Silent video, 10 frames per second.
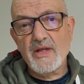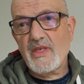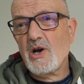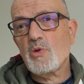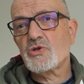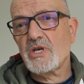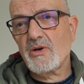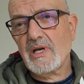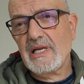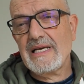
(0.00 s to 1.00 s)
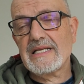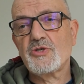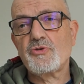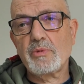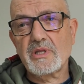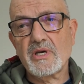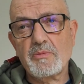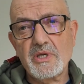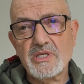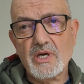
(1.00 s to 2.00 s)
They're also a legal instrument that can
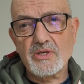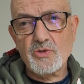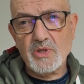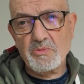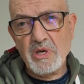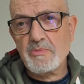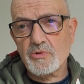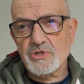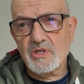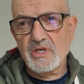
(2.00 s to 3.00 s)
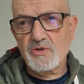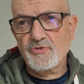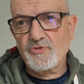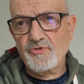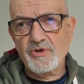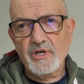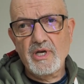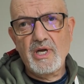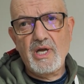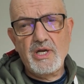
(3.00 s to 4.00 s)
be assigned to other people, so they're useful for
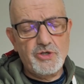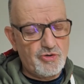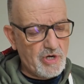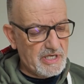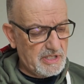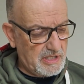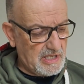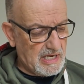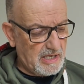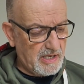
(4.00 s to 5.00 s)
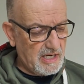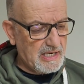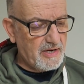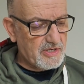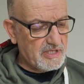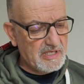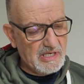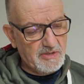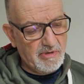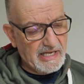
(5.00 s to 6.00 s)
trusts and inheritance
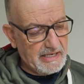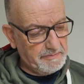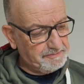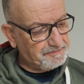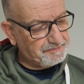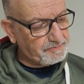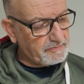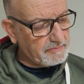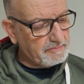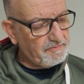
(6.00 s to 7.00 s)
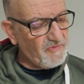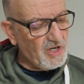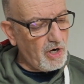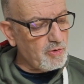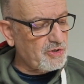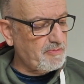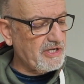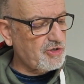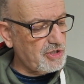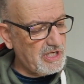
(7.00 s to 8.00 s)
tax planning. Gold is
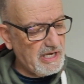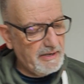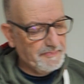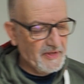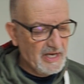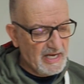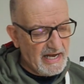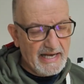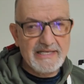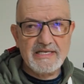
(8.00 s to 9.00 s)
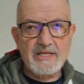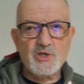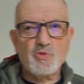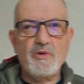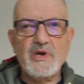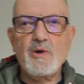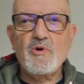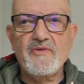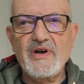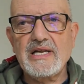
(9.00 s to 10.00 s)
mentioned here, and this is where we get
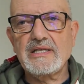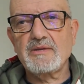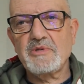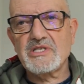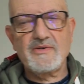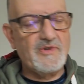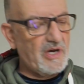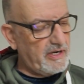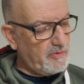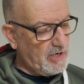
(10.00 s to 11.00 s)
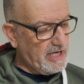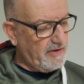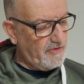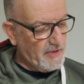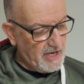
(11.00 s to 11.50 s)
one of our little bits of light relief.